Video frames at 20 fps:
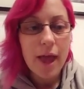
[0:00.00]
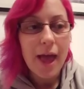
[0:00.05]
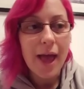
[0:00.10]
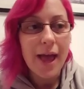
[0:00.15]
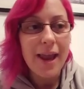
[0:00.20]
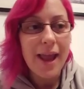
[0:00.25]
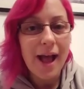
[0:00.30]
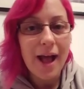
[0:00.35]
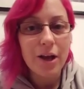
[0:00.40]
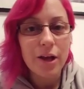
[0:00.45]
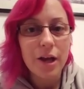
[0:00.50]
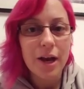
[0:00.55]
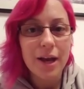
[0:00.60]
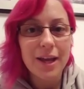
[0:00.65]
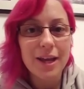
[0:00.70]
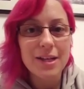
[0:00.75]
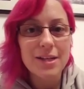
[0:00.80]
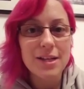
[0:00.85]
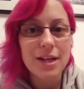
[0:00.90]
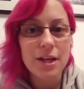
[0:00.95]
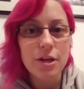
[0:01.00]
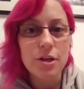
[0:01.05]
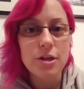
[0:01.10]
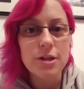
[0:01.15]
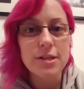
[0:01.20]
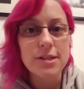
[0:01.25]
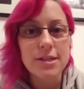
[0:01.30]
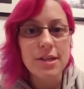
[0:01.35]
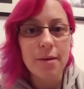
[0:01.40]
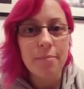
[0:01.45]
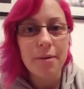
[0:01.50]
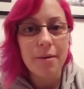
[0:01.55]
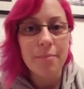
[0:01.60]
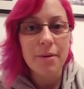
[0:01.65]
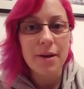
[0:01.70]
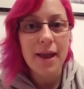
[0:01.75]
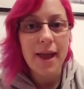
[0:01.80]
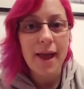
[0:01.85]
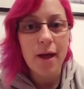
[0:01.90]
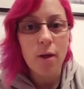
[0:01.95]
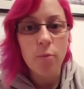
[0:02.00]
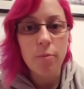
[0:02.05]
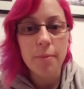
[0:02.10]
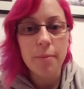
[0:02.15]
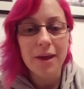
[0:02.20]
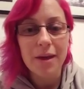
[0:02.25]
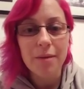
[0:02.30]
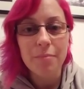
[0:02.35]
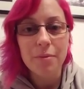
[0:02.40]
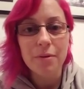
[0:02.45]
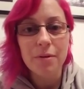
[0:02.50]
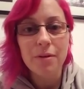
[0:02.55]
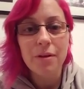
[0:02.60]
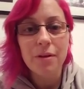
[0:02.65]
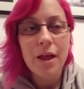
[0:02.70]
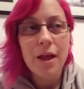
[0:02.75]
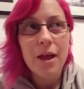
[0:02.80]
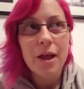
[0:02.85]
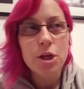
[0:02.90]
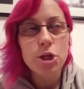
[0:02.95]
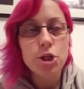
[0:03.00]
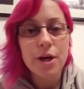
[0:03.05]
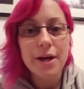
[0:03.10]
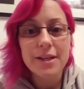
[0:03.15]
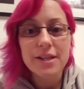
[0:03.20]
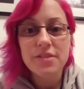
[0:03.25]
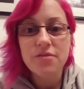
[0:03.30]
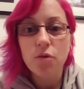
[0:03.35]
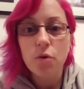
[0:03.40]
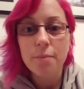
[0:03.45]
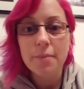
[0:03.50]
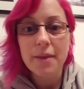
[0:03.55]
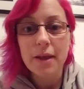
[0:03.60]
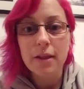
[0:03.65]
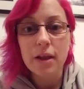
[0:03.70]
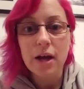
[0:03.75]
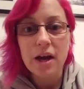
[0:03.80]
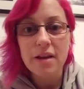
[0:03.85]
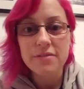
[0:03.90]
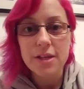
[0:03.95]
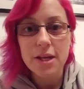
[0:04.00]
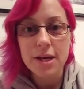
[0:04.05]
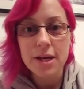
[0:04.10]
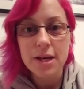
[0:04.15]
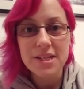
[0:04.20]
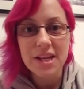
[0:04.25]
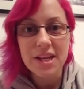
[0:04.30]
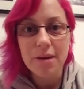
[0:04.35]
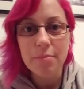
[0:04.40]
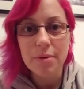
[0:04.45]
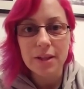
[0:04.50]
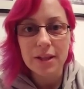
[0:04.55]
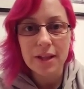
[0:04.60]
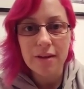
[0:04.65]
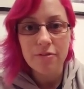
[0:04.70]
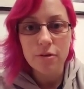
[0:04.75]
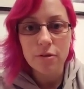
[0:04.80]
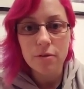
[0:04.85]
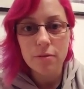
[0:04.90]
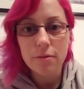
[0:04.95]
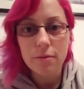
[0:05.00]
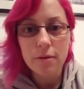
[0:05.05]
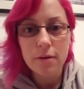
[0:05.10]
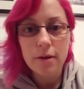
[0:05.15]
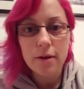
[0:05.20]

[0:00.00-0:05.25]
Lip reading: And how can I continue to step up and help people transform their lives at a deeper level?